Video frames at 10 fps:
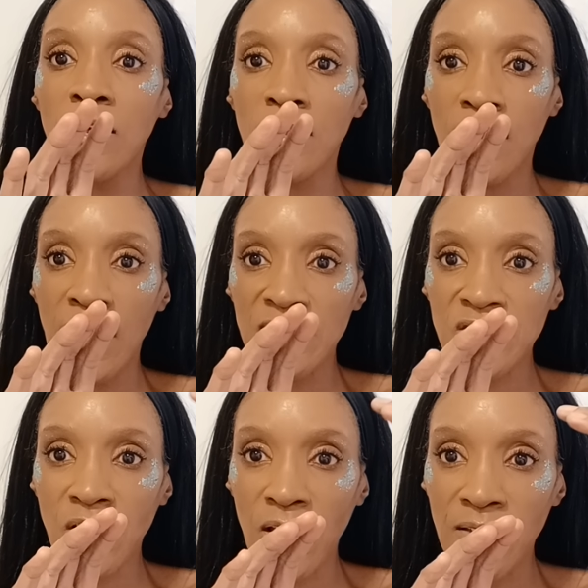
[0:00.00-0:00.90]
Let's
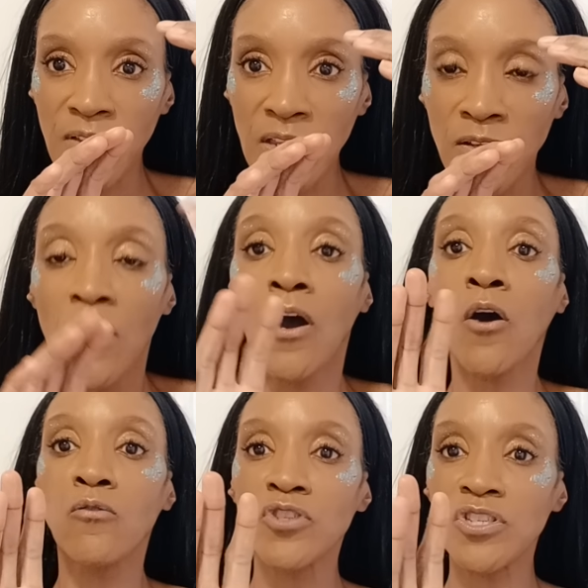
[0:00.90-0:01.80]
dive in.
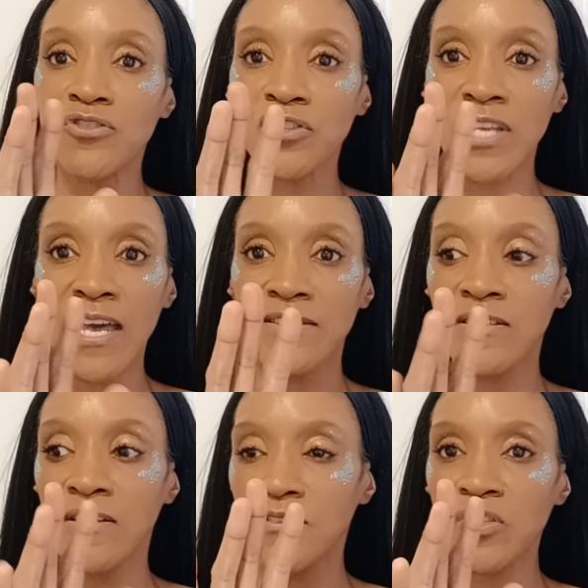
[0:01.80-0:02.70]
Oh, she's just had
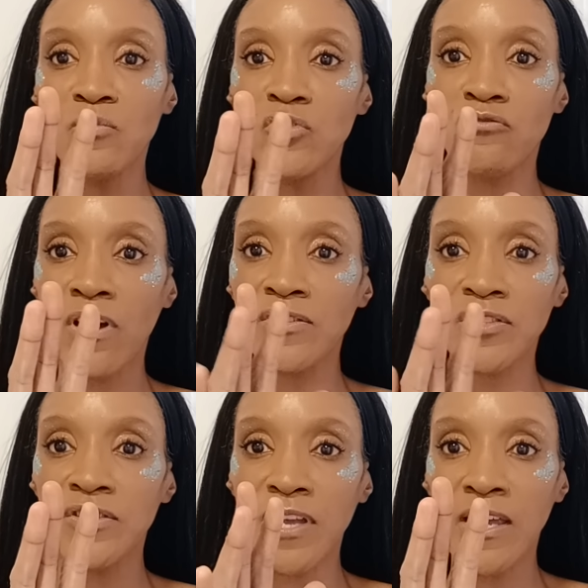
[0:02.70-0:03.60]
some drugs
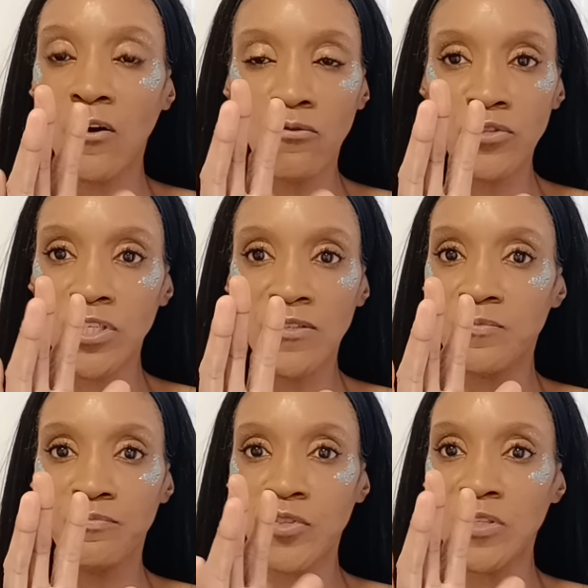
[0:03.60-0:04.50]
today. Oh, she's
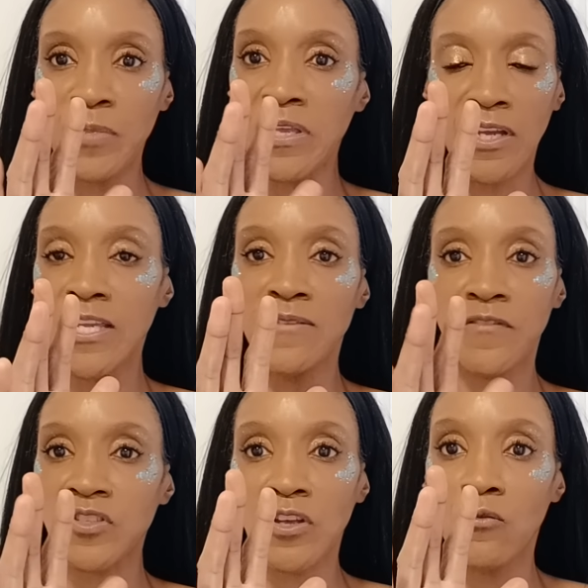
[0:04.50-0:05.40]
been clean
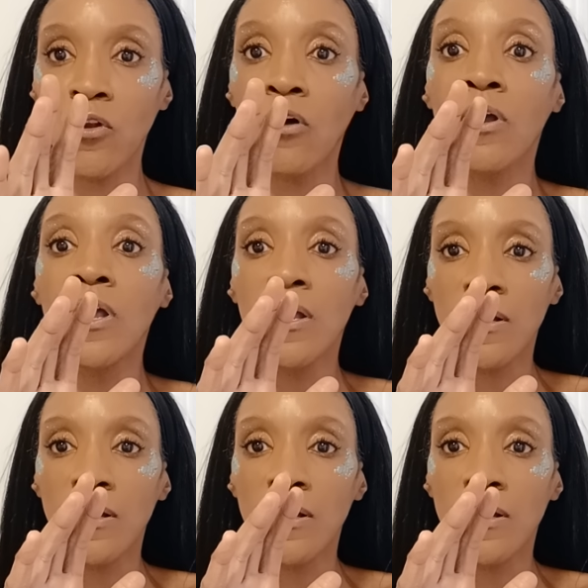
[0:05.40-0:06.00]
for so long.